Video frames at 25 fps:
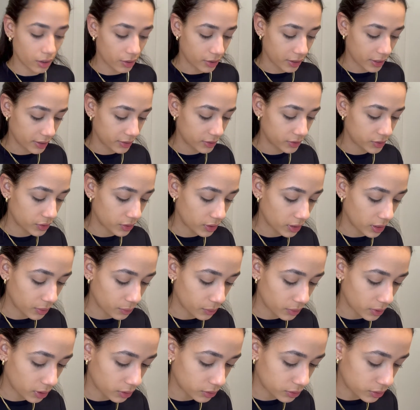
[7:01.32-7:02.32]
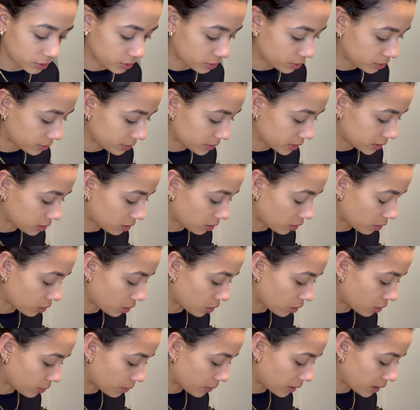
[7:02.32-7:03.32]
All right, so then what I'll do is I'll
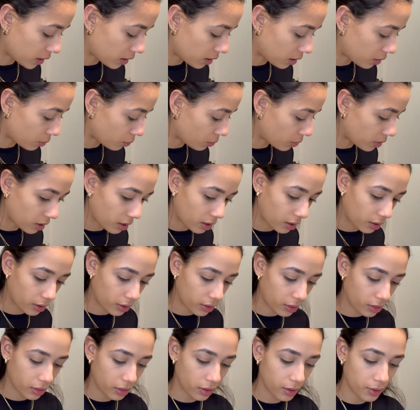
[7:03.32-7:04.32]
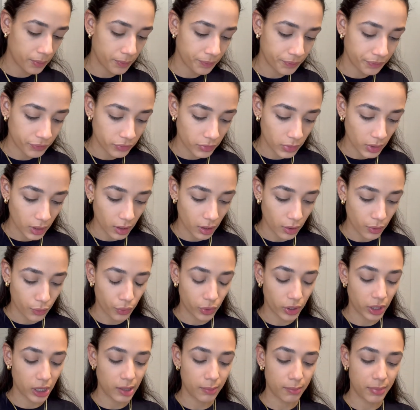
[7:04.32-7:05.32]
go in with a
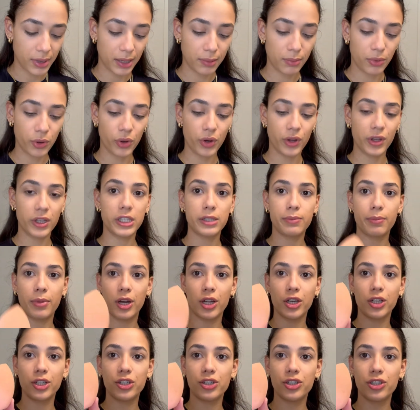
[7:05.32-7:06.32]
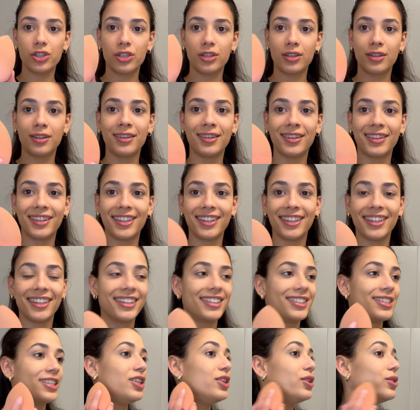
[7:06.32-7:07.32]
really big beauty sponge.
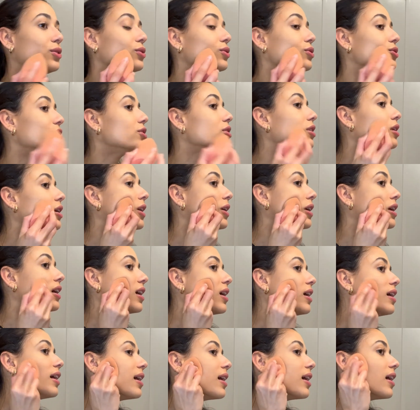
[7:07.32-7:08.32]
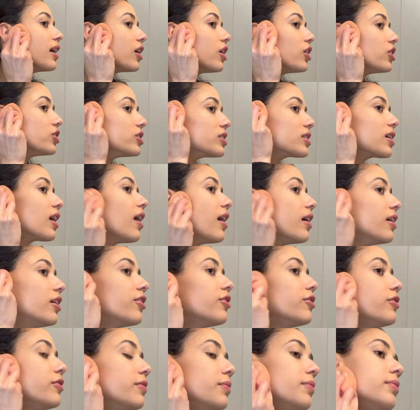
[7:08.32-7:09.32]
It's huge. And I'll just kind
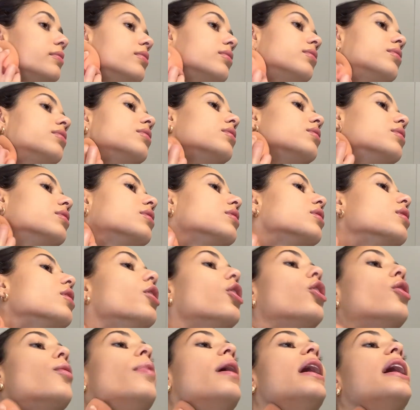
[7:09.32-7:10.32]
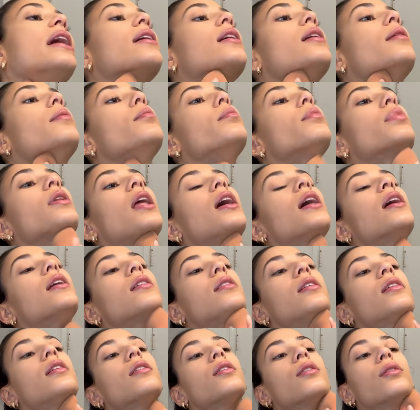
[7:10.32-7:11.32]
of go back and
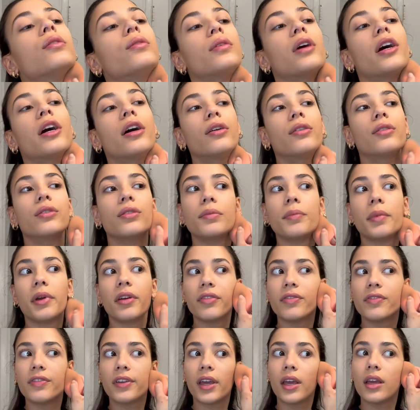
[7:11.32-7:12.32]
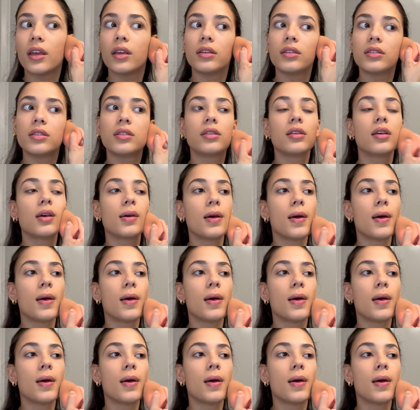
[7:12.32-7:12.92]
blend around my face.